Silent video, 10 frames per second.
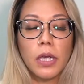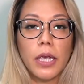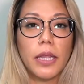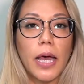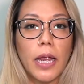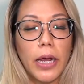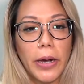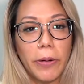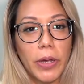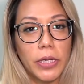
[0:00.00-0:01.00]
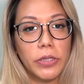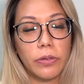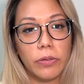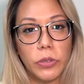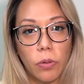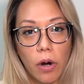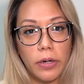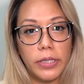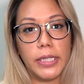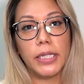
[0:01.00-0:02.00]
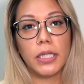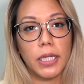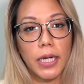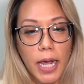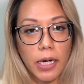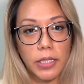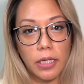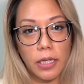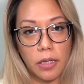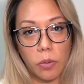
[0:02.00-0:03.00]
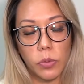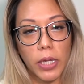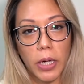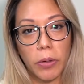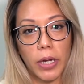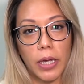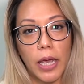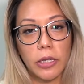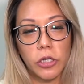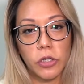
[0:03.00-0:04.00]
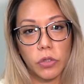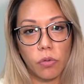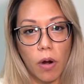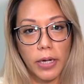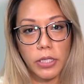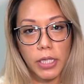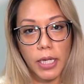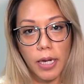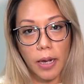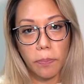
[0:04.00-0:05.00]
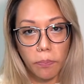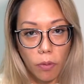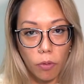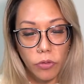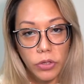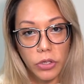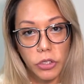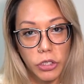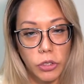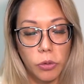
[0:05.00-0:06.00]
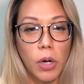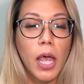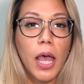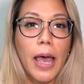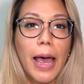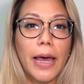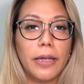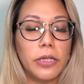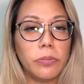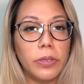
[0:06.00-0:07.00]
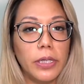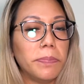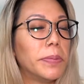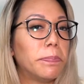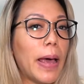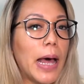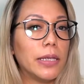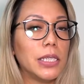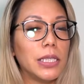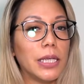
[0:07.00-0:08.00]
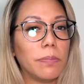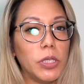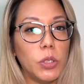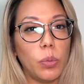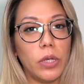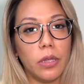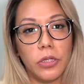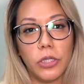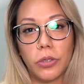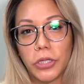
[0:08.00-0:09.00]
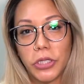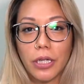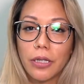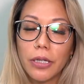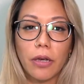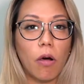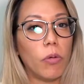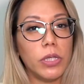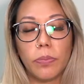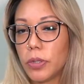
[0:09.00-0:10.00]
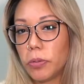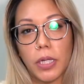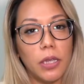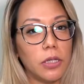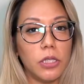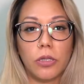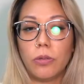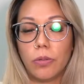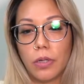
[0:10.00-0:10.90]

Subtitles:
in that area. So you are disconnected in those areas and you're trying to connect both the two. And it's really balancing between the two. You're juggling always between the two,